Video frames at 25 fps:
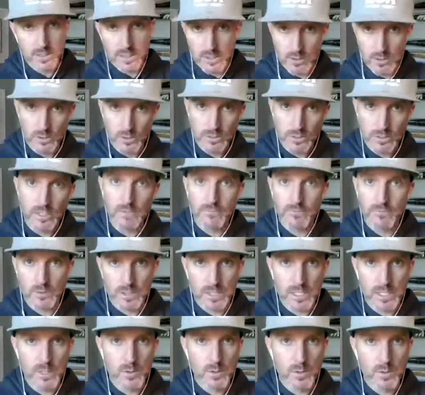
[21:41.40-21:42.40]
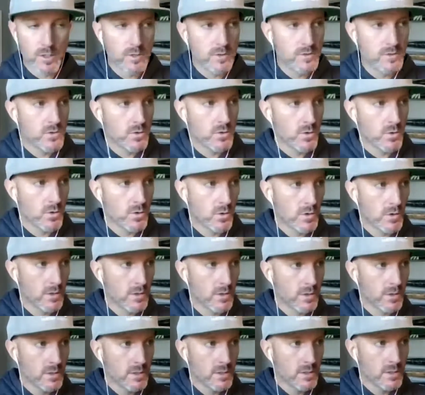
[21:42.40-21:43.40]
and you're looking for keywords
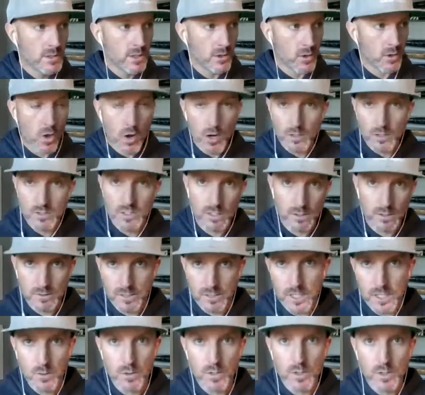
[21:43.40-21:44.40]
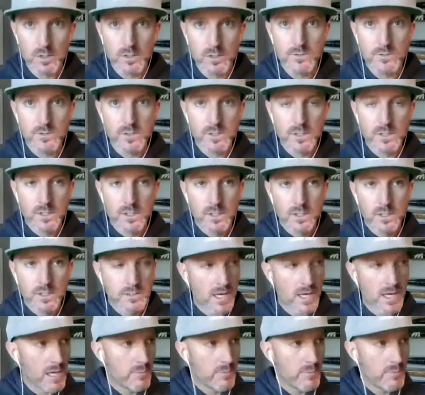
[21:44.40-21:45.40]
or long tail keywords,
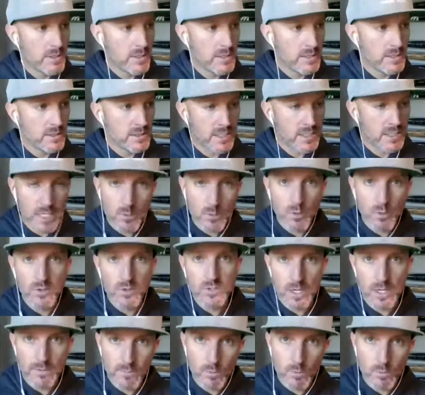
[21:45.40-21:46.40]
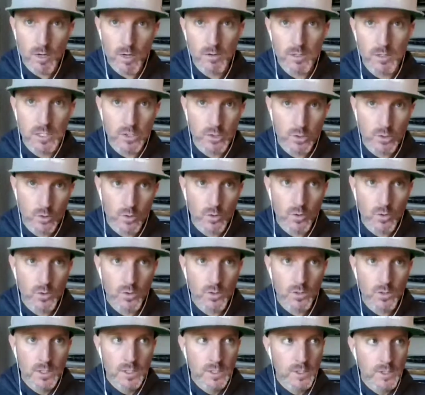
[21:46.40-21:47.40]
type in keywords everywhere into
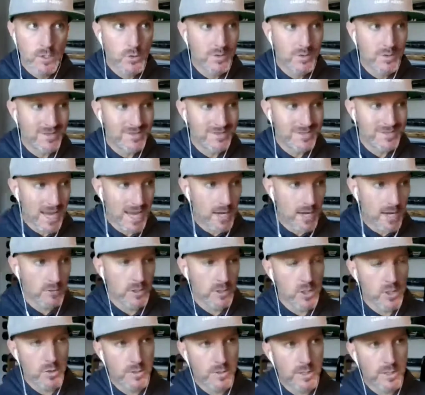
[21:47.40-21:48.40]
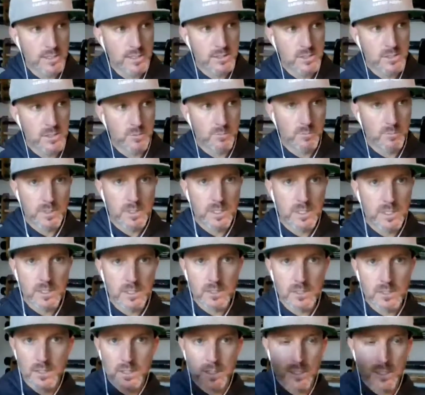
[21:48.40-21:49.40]
Google. You can download it to
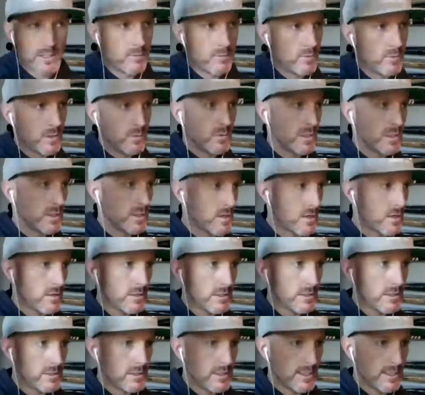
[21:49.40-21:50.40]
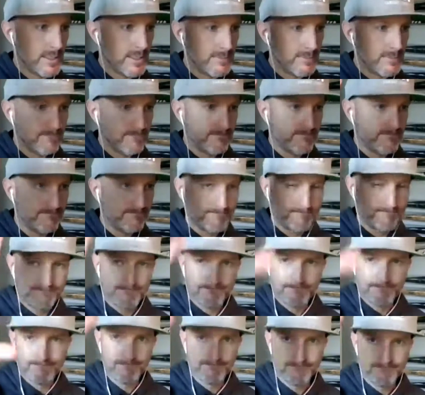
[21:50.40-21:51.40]
be uh, what, what do you call it? Um,
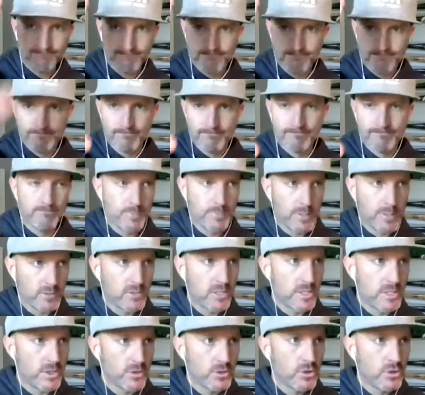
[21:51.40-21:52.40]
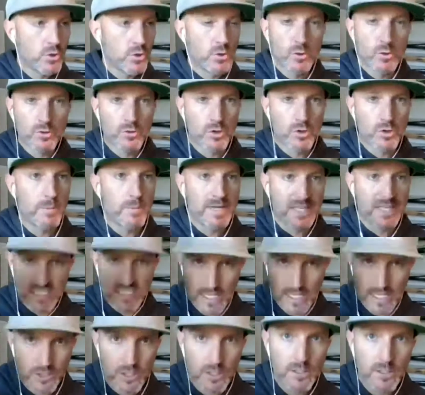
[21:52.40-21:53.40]
built into your Google Chrome an
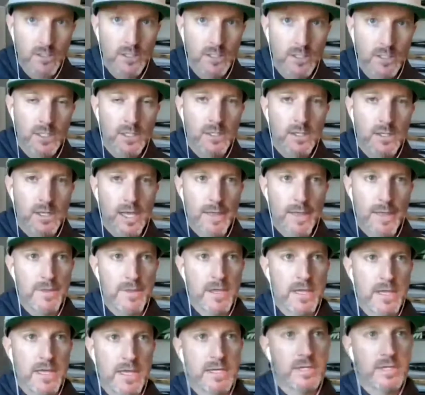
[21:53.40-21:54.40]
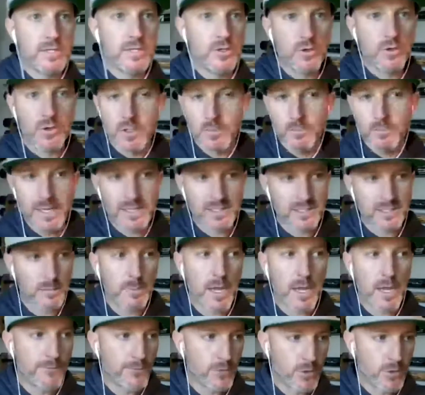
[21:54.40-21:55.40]
extension, and then you can basically
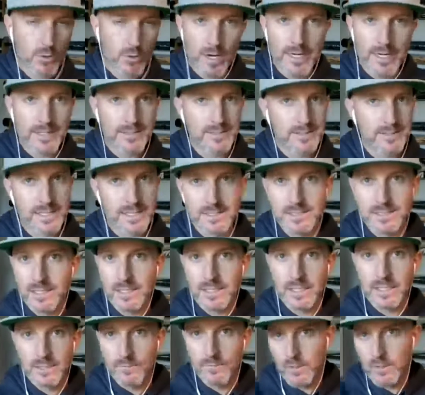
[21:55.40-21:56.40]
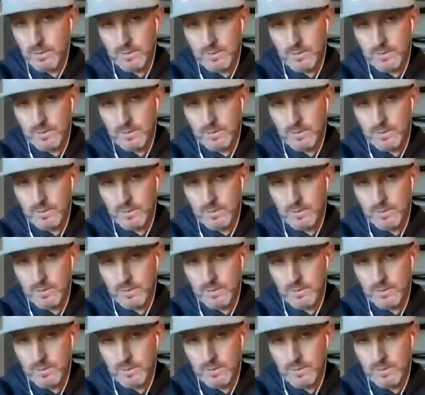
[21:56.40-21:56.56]
pay for credits, and it's going to give you.